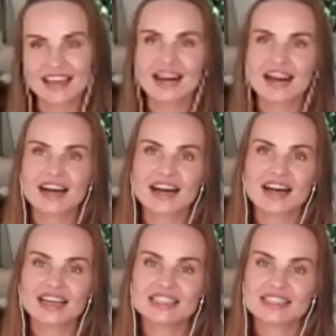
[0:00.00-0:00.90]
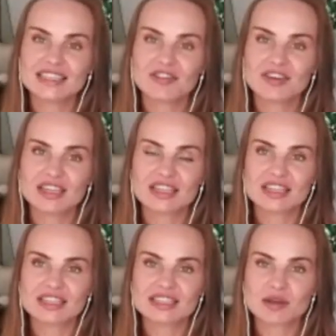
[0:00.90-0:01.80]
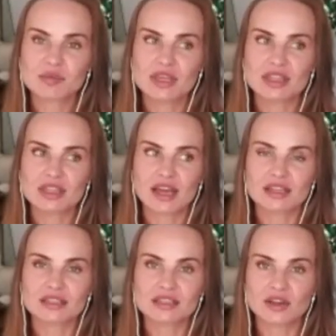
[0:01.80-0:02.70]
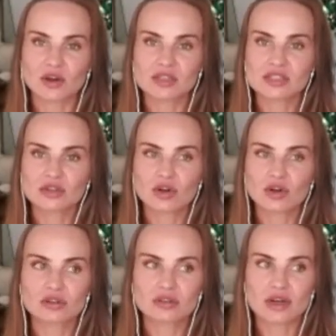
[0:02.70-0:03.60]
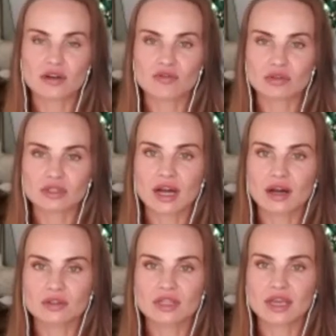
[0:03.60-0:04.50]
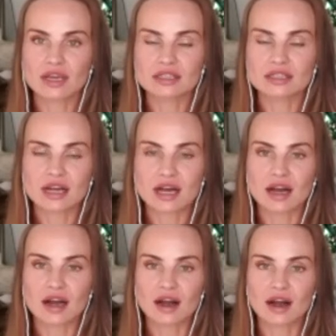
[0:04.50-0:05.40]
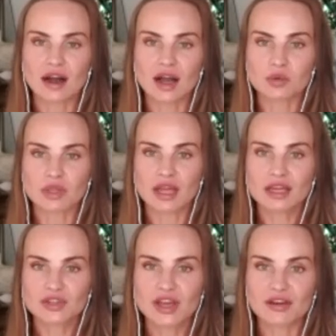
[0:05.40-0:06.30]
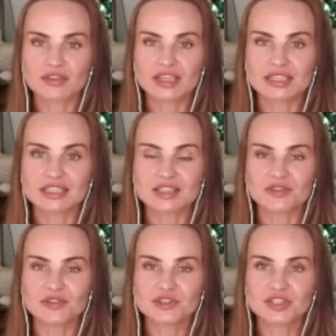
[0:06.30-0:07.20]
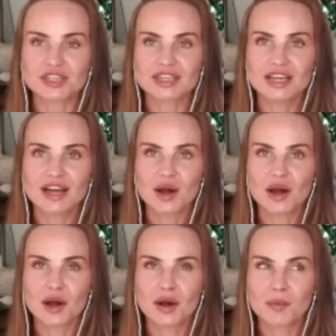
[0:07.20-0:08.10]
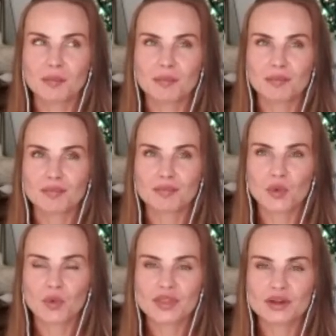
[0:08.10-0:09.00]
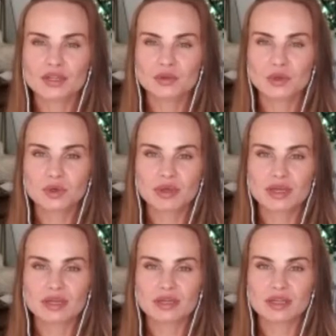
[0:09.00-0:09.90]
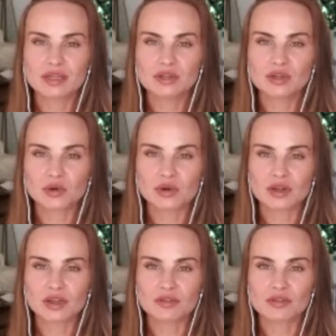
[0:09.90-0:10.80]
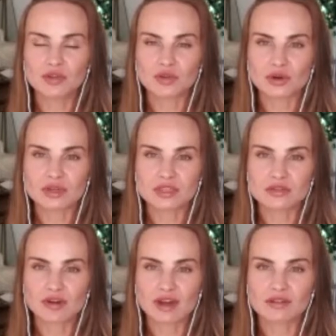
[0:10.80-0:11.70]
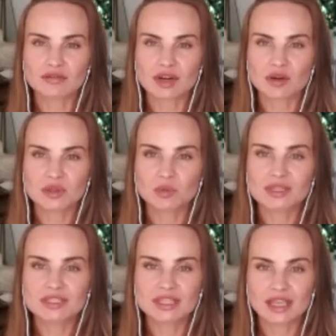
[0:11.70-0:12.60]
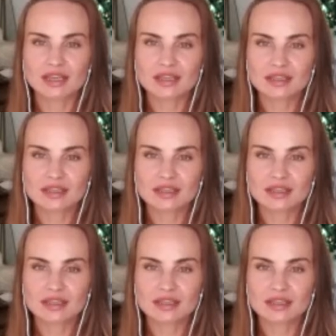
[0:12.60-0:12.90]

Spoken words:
It's definitely something that, it's not ruled out. Yes, I would like to have kids in the future. Whether it will be in New York, and if New York is the right environment, once again,